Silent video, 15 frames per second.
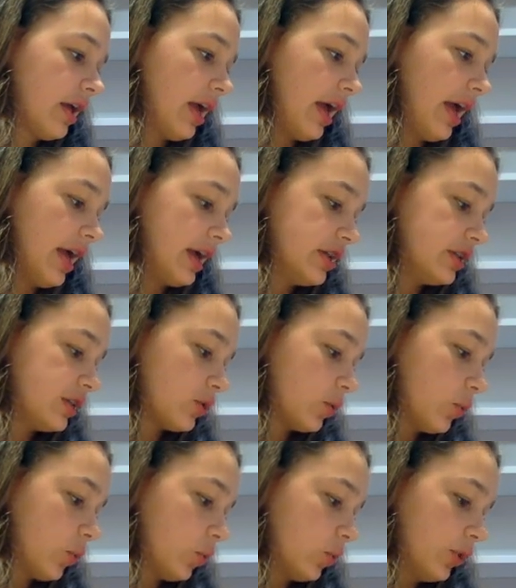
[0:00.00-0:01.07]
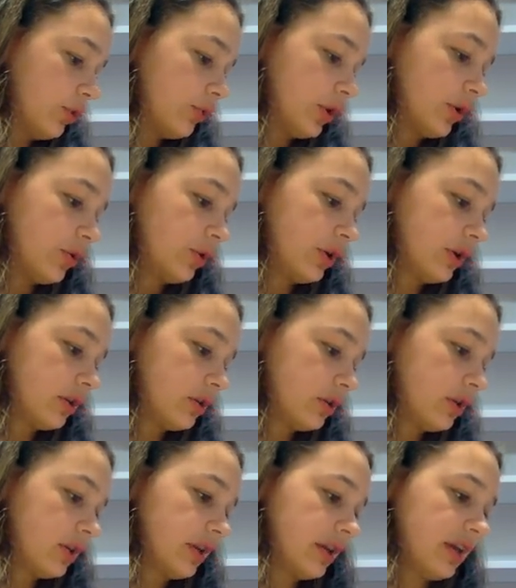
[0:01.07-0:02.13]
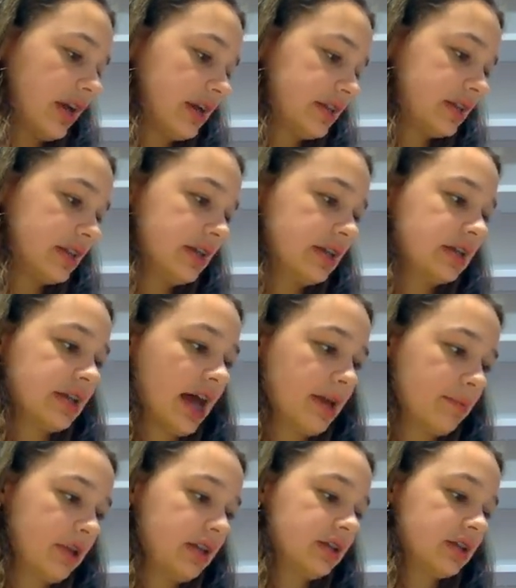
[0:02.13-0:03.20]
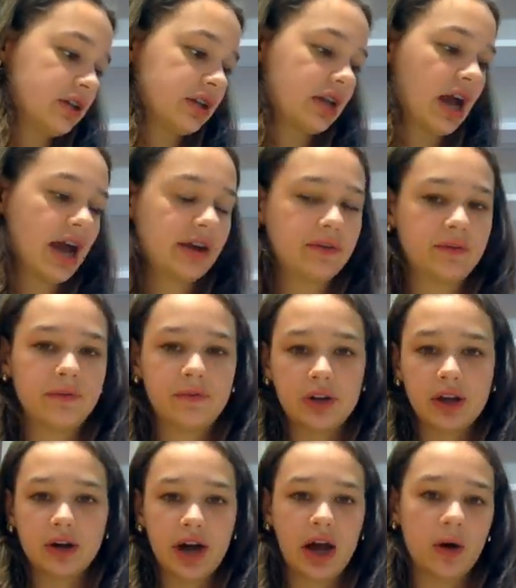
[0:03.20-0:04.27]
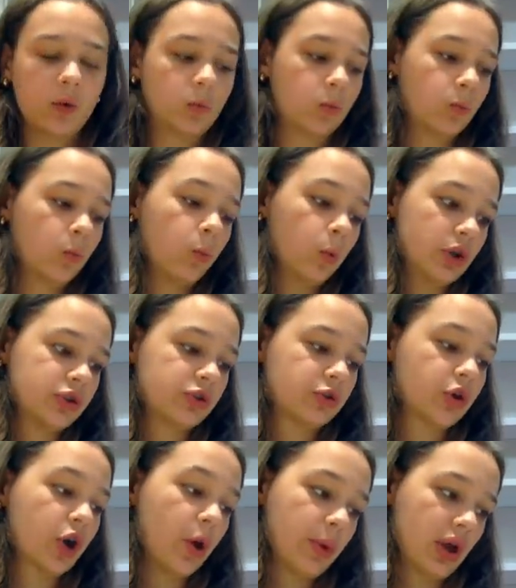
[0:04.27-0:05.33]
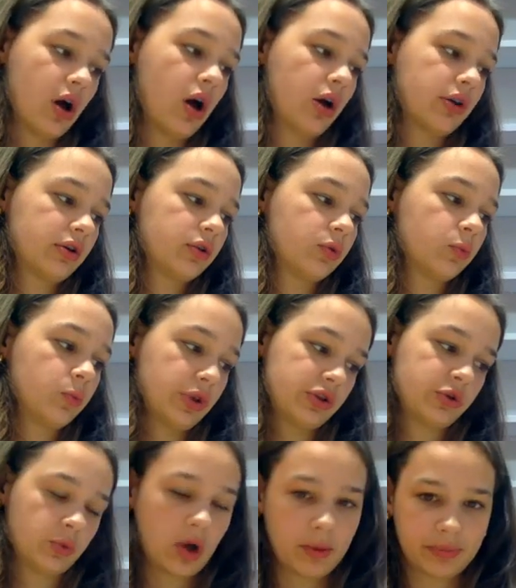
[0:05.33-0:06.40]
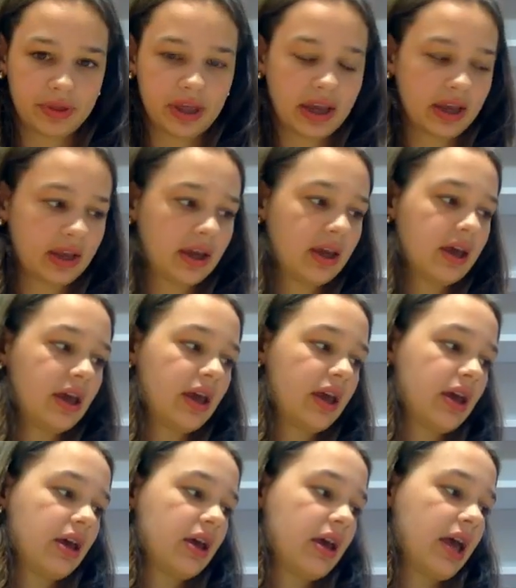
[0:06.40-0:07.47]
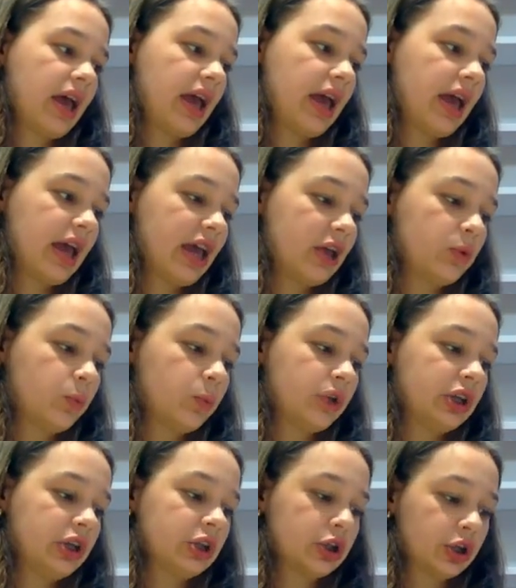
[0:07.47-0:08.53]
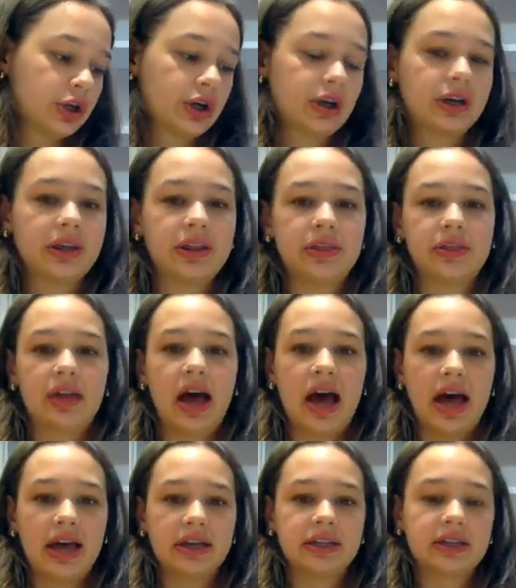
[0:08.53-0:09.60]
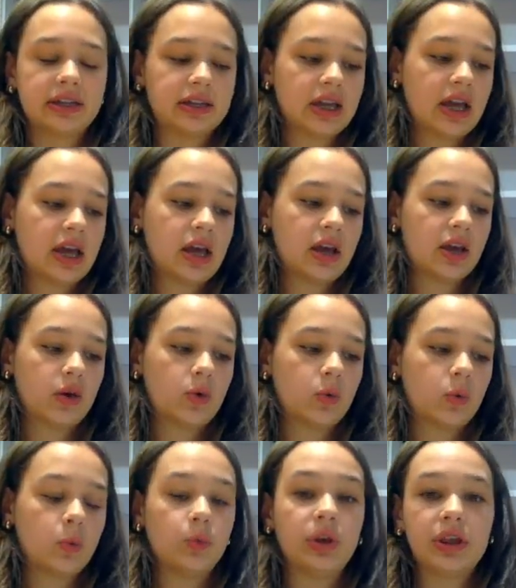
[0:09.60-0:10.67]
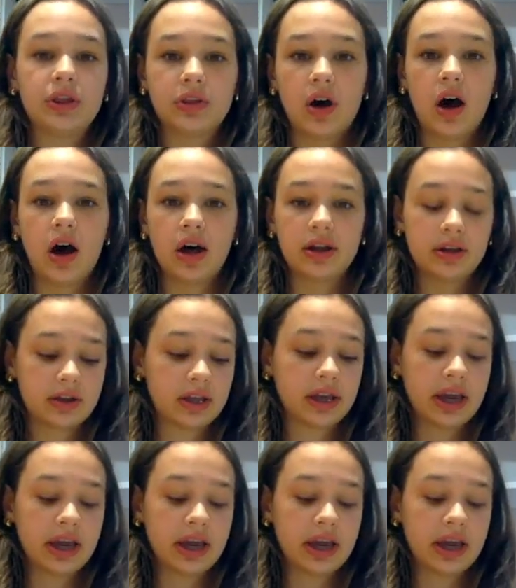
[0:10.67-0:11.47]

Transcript: and Woodrow gets the assignment to kind of figure out what's going on with Swamp Thing. And we learn that the